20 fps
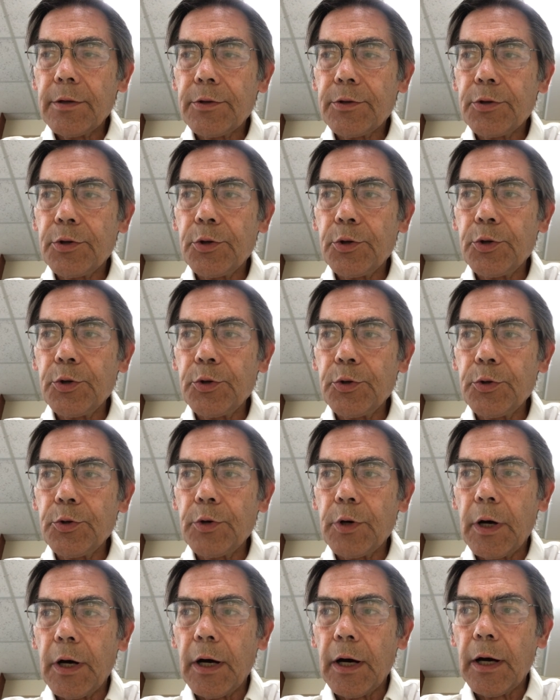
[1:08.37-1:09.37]

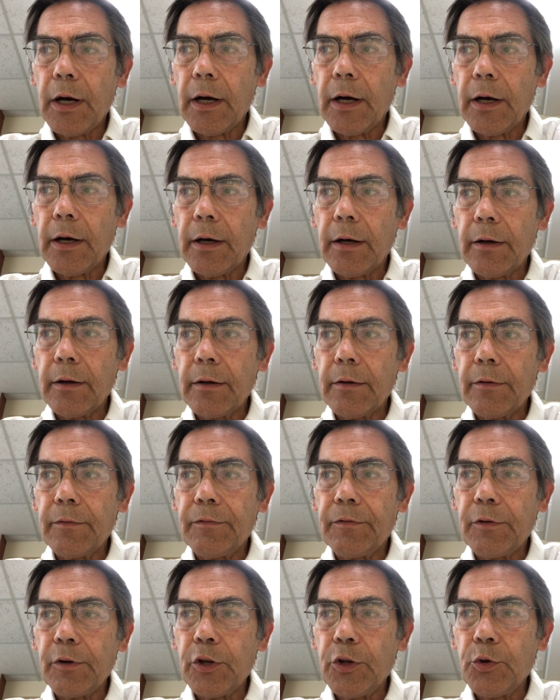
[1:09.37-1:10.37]
to uh,
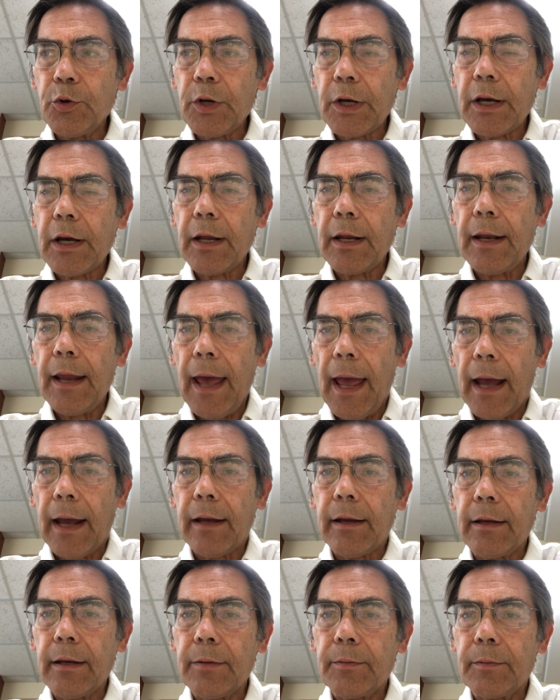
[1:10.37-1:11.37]
for you to
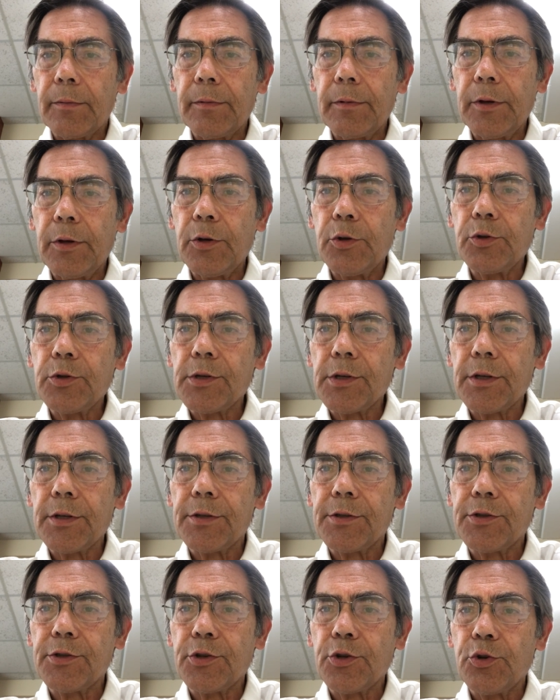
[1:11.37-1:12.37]
connect using
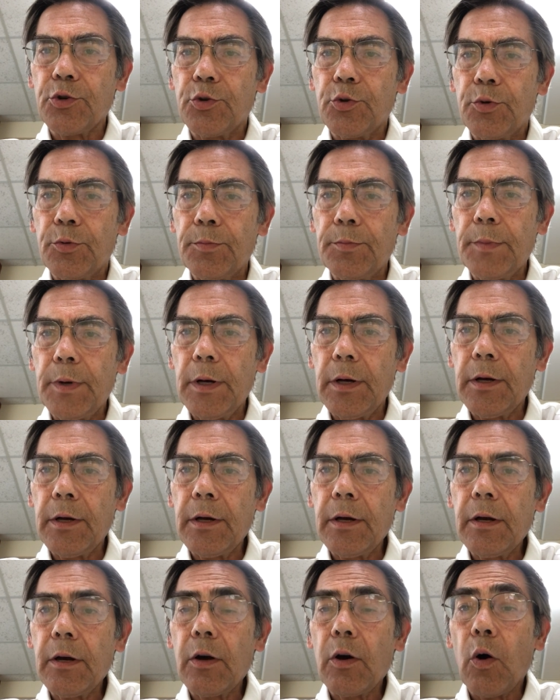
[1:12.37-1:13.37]
Zoom,
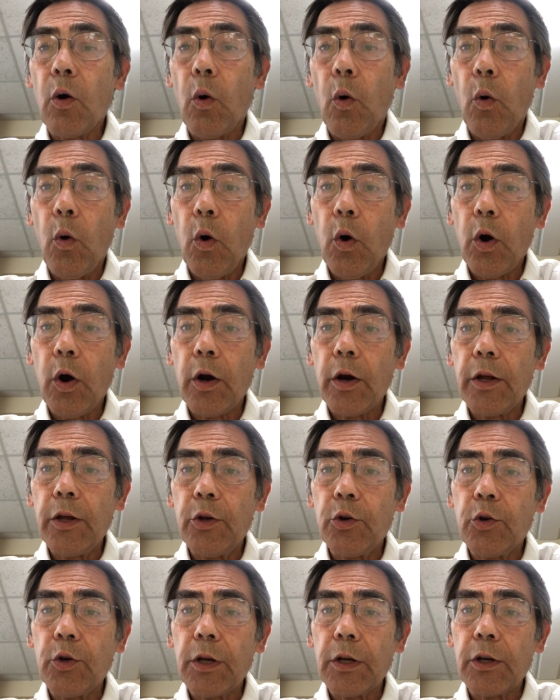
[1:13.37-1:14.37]
or
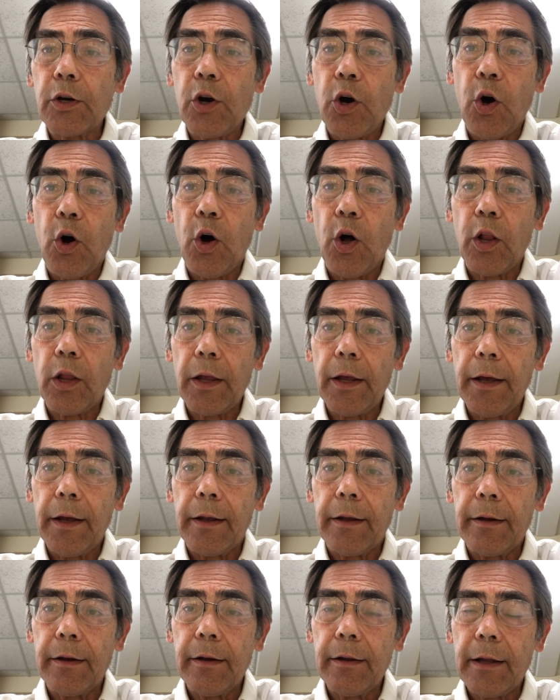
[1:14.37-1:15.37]
you can call
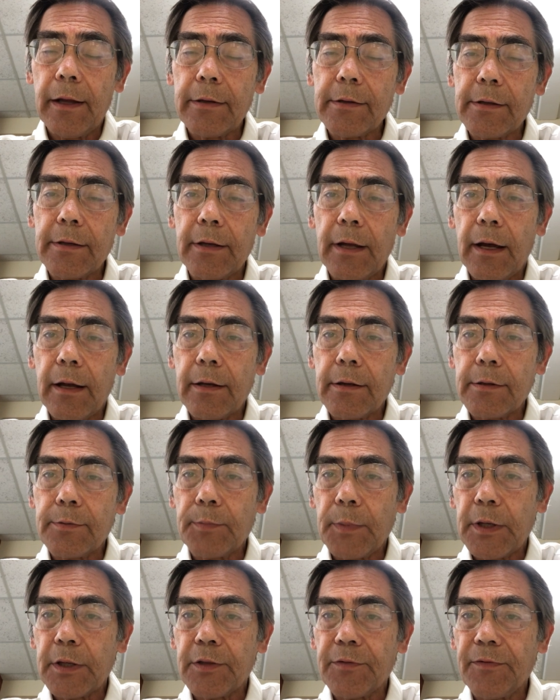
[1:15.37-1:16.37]
in. That's not as
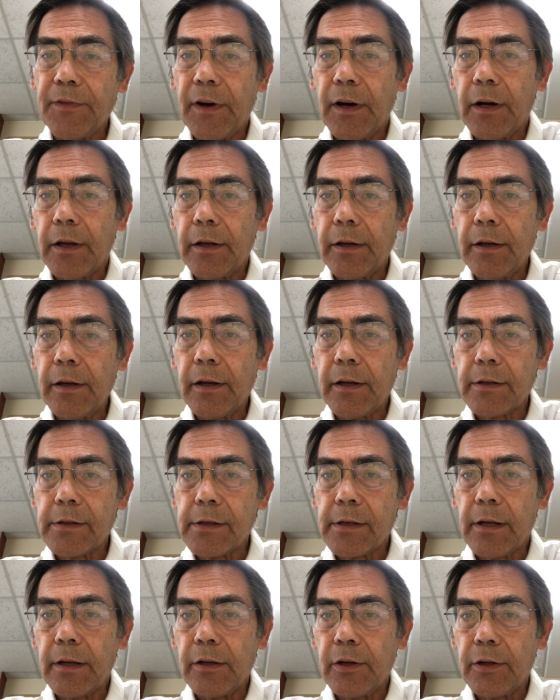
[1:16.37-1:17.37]
much fun
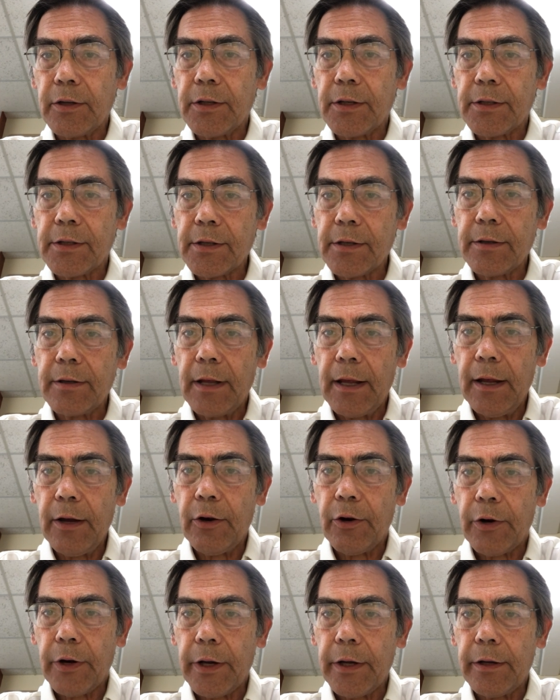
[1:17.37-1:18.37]
because then you just
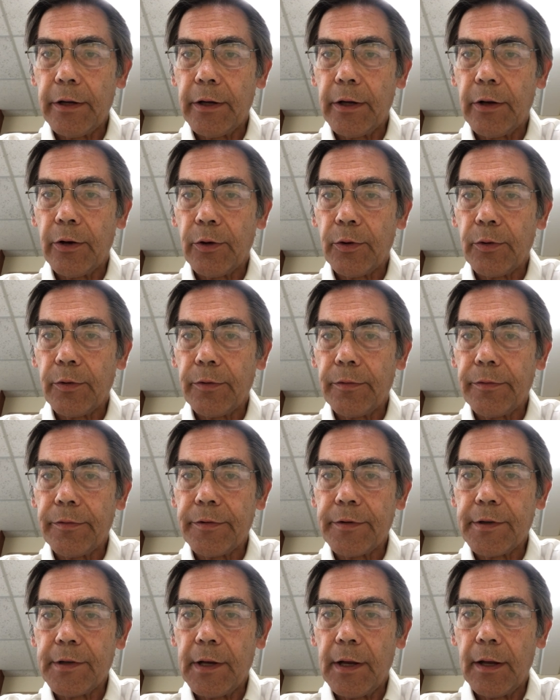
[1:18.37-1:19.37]
hear it. You don't
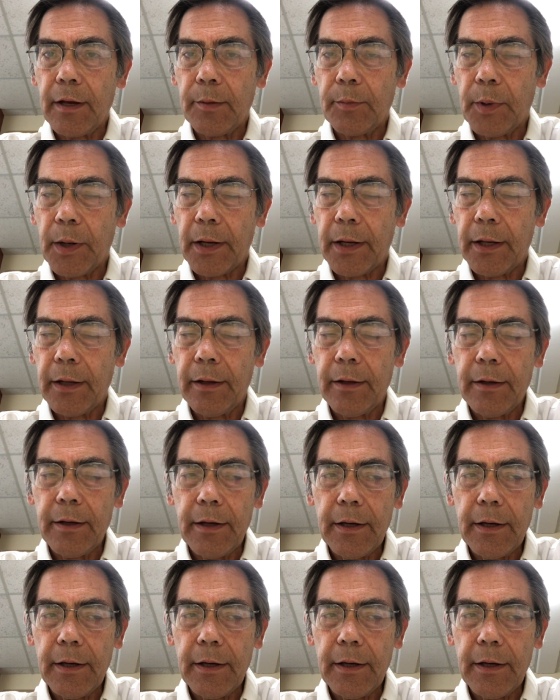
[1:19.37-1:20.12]
see anybody.